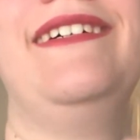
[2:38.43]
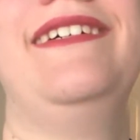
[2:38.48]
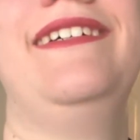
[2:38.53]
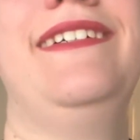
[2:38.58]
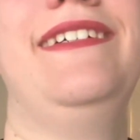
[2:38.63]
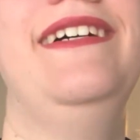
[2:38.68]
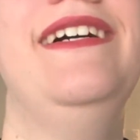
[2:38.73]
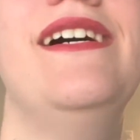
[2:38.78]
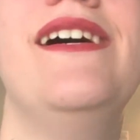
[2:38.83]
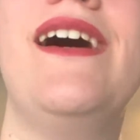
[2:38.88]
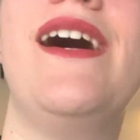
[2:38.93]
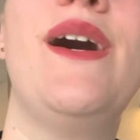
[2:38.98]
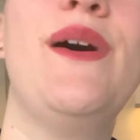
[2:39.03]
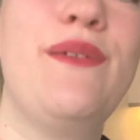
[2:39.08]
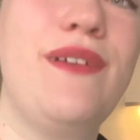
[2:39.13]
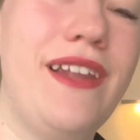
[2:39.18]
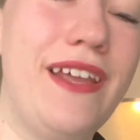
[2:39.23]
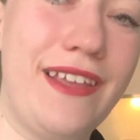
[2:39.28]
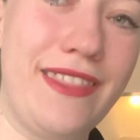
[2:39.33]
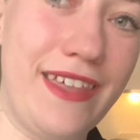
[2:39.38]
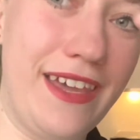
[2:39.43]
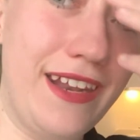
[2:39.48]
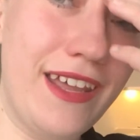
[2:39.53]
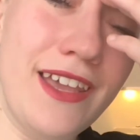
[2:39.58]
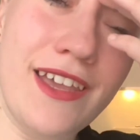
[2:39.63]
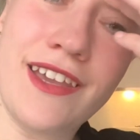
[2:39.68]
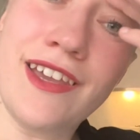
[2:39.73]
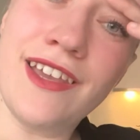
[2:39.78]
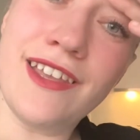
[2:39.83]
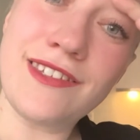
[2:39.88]
I would like that
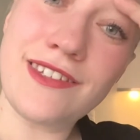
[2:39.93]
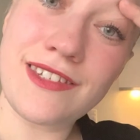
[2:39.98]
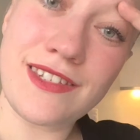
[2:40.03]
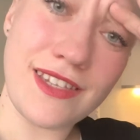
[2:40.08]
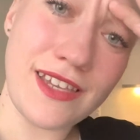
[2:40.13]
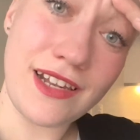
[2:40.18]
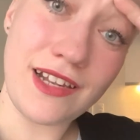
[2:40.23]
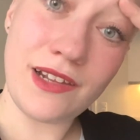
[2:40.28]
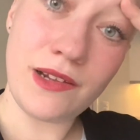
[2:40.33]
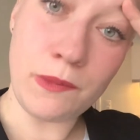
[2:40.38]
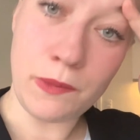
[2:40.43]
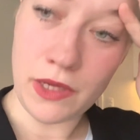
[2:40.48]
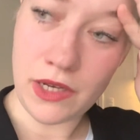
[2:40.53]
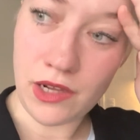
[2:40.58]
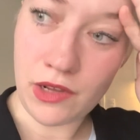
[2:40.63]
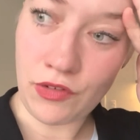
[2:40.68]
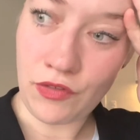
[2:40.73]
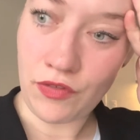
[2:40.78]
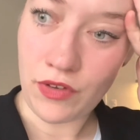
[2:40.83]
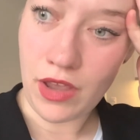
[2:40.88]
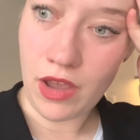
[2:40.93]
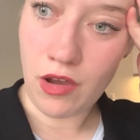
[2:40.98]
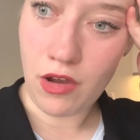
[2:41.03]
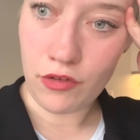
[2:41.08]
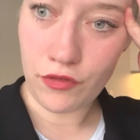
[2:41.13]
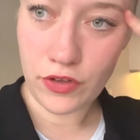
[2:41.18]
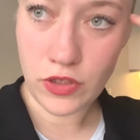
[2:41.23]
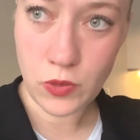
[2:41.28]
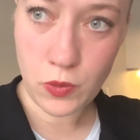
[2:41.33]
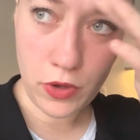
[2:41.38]
to see a little bit of uh,
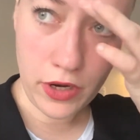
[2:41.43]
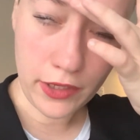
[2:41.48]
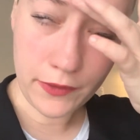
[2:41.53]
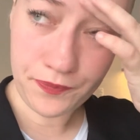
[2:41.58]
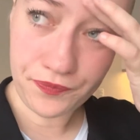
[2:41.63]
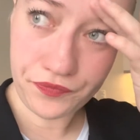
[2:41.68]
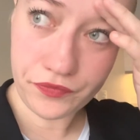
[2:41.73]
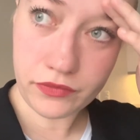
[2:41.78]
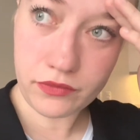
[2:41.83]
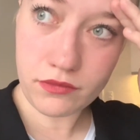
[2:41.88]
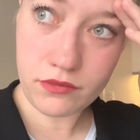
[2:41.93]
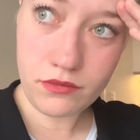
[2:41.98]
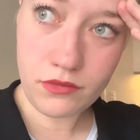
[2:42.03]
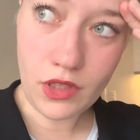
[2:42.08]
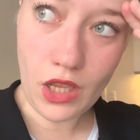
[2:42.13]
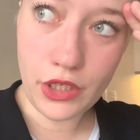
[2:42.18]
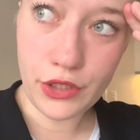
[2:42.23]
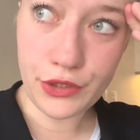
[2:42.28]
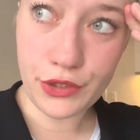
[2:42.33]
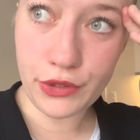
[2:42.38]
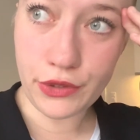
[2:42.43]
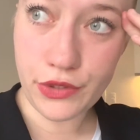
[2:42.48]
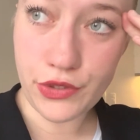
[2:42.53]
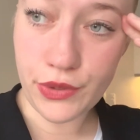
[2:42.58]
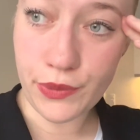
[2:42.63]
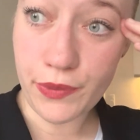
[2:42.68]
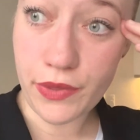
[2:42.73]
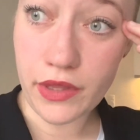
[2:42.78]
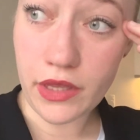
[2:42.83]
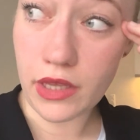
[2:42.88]
office break, do
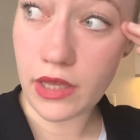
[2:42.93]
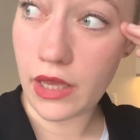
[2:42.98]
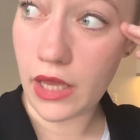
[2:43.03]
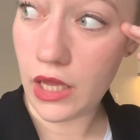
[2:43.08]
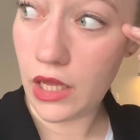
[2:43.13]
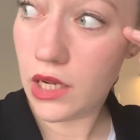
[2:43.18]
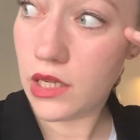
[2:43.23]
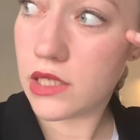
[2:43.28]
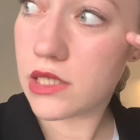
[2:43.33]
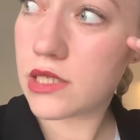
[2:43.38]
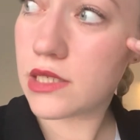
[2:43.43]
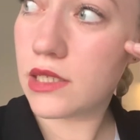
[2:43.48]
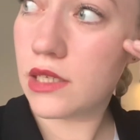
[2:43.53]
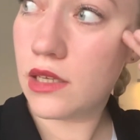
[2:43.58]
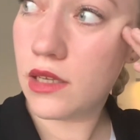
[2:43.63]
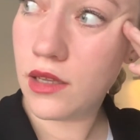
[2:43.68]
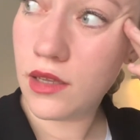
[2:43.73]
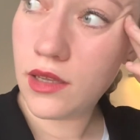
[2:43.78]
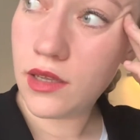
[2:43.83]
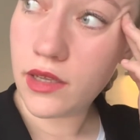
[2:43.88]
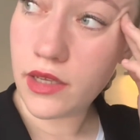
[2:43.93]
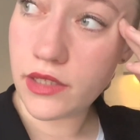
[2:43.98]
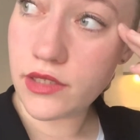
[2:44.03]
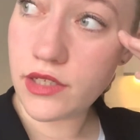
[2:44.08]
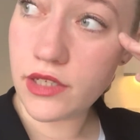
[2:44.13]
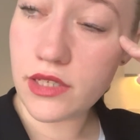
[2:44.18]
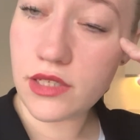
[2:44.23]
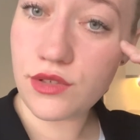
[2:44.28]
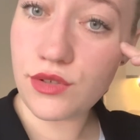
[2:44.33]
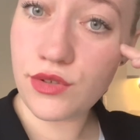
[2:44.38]
something else, and
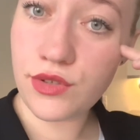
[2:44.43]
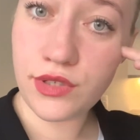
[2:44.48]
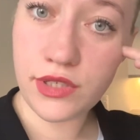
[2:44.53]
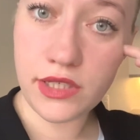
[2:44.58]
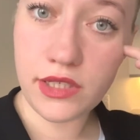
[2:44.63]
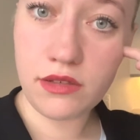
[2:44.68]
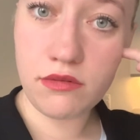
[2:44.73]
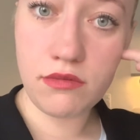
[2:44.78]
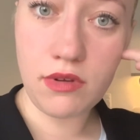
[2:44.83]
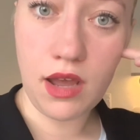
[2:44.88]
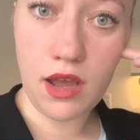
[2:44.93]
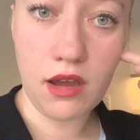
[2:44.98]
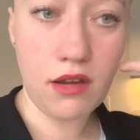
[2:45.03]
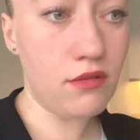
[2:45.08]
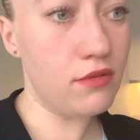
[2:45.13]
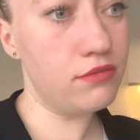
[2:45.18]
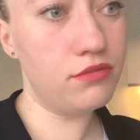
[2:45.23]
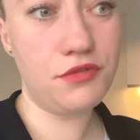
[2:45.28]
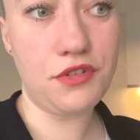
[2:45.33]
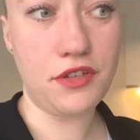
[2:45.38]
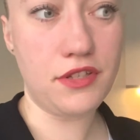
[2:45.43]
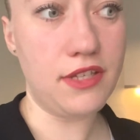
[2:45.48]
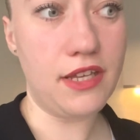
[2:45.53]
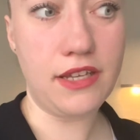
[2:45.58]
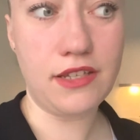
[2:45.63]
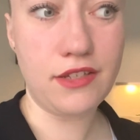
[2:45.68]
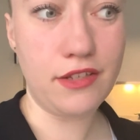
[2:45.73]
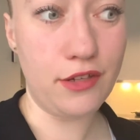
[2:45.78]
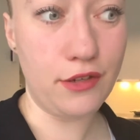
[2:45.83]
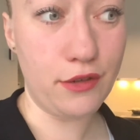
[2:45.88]
just to see how does it
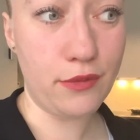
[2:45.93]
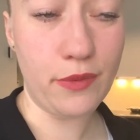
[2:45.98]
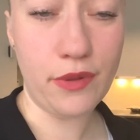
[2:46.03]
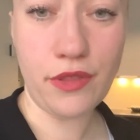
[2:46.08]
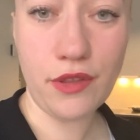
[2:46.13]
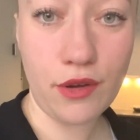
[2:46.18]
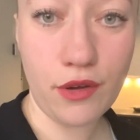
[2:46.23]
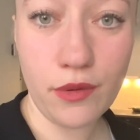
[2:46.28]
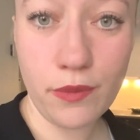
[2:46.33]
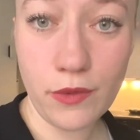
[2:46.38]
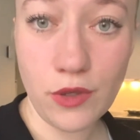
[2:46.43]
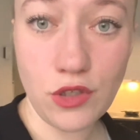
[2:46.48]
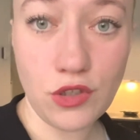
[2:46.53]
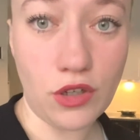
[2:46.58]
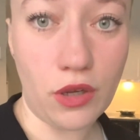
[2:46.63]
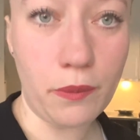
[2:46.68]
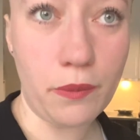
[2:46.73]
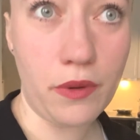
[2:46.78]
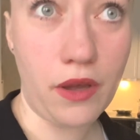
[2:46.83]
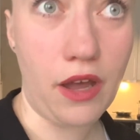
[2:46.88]
actually look when they open a shop.